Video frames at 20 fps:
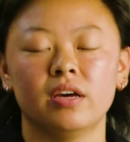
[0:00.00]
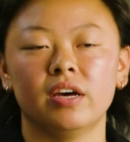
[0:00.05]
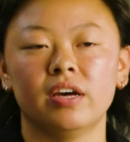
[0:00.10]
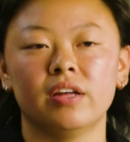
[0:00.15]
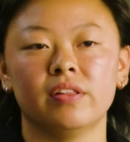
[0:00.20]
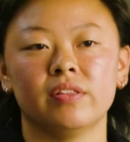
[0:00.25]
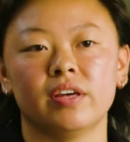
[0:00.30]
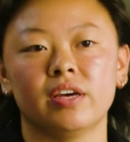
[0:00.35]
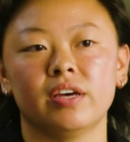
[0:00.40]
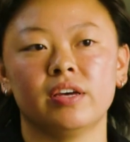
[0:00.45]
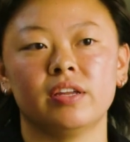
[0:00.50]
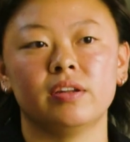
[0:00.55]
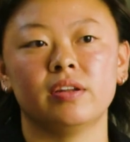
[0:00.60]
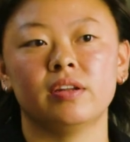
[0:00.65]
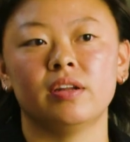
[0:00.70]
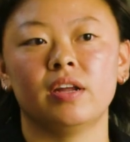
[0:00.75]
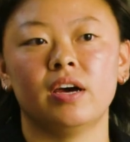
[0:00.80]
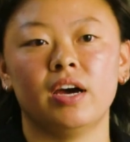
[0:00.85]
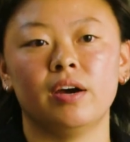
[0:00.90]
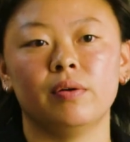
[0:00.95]
And
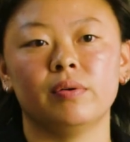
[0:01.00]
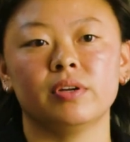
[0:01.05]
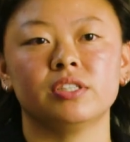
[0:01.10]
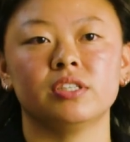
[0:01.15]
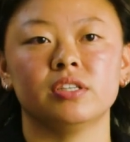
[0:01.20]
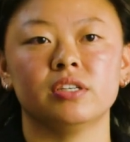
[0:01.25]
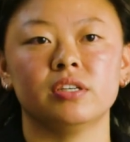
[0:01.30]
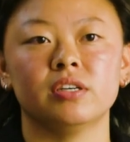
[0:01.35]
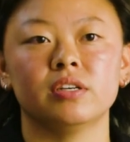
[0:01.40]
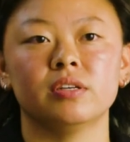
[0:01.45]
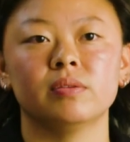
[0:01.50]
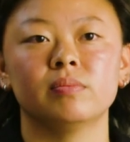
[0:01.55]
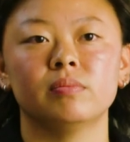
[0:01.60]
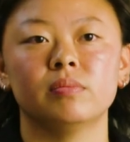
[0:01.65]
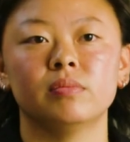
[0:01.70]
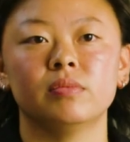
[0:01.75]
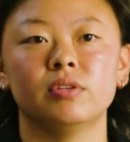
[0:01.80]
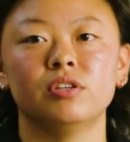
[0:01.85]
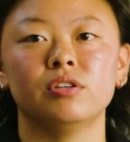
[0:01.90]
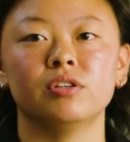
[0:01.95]
then I went to
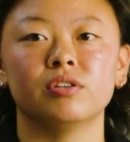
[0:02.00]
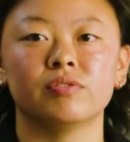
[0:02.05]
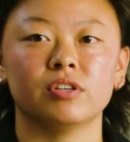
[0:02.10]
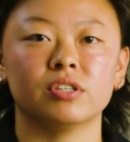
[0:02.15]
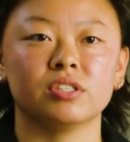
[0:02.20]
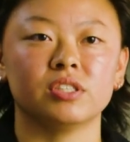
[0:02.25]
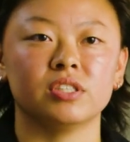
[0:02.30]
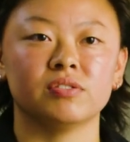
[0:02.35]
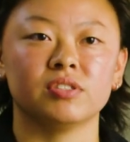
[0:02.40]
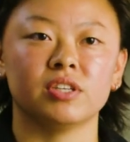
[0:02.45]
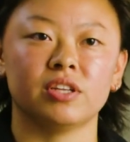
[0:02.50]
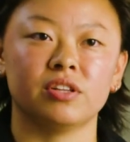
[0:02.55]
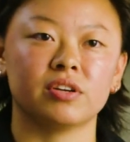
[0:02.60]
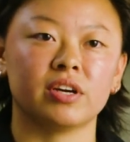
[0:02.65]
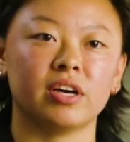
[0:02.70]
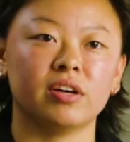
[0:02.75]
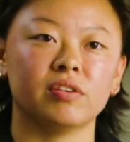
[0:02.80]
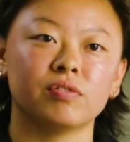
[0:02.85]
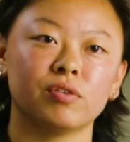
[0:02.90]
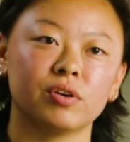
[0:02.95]
University of Southern
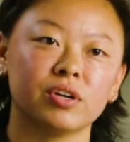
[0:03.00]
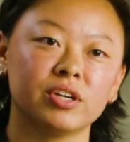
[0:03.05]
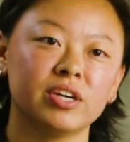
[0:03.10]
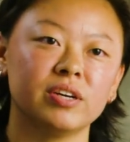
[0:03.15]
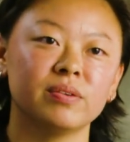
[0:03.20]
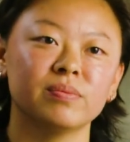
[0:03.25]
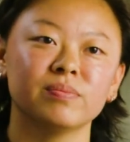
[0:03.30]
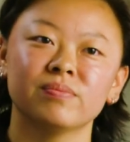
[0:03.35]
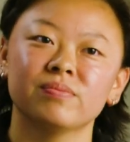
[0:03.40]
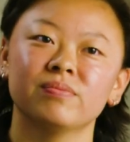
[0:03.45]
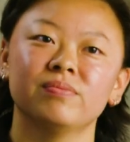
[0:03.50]
California